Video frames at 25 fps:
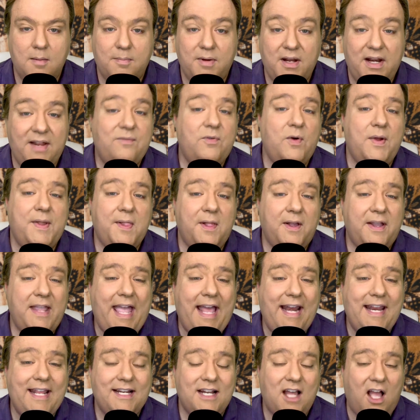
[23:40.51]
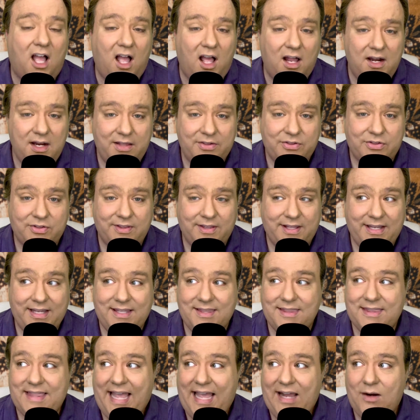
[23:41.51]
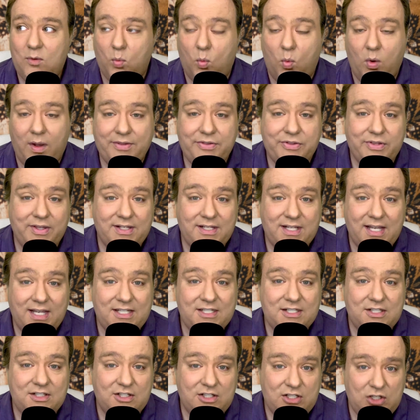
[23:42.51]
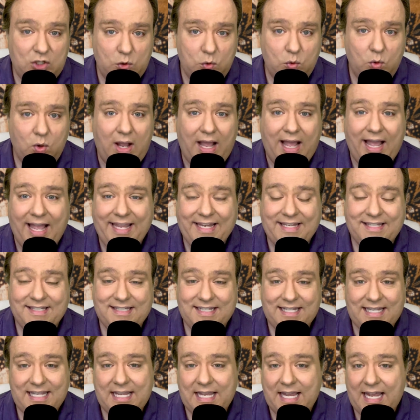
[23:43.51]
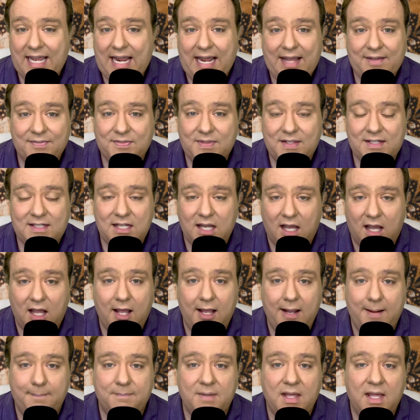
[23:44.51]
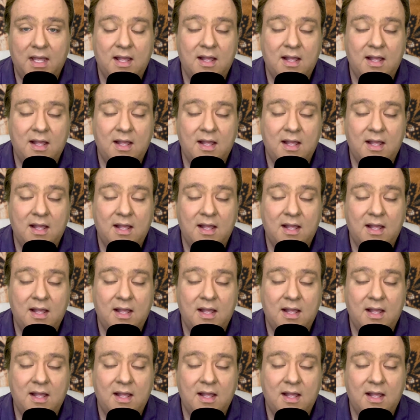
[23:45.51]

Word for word: But if we look at it honestly, that wasn't a new idea at the time.